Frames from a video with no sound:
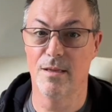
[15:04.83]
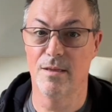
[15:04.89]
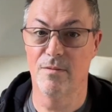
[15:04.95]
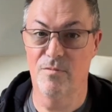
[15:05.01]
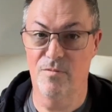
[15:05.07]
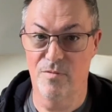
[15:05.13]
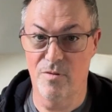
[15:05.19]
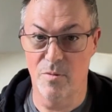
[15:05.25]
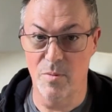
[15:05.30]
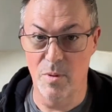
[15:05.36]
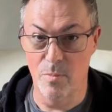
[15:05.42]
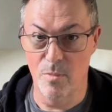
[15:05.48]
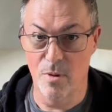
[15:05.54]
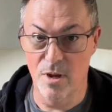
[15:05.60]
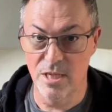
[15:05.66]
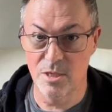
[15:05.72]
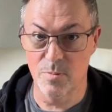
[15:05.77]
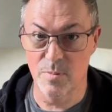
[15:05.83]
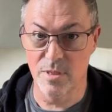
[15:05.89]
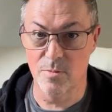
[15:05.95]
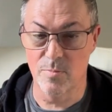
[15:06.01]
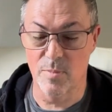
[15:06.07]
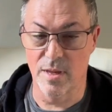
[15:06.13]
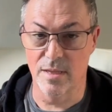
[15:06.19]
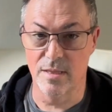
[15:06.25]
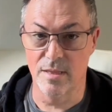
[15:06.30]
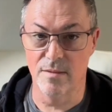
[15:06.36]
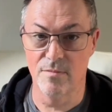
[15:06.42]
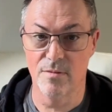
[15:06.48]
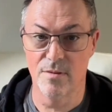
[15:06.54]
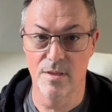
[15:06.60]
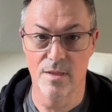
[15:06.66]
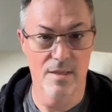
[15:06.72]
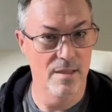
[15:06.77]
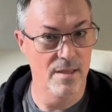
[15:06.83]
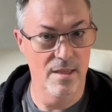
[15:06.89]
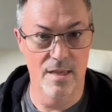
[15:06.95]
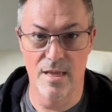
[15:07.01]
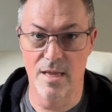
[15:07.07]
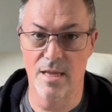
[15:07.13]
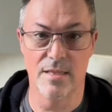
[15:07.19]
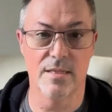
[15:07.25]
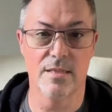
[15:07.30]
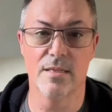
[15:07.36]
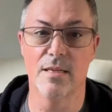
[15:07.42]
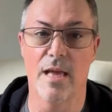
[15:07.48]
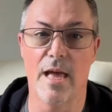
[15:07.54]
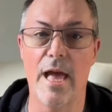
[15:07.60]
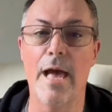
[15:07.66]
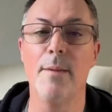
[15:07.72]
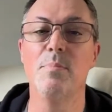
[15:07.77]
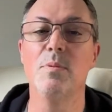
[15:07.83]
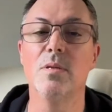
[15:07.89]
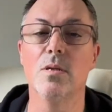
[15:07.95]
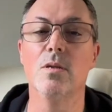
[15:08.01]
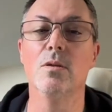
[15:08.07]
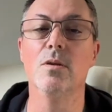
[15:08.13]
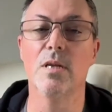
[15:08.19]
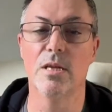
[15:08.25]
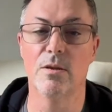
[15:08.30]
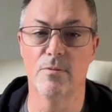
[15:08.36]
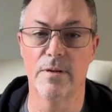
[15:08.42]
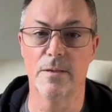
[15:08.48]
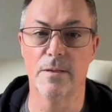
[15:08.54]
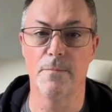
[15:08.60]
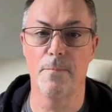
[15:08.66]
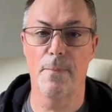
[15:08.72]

from your mind's perspective, it's absolutely real.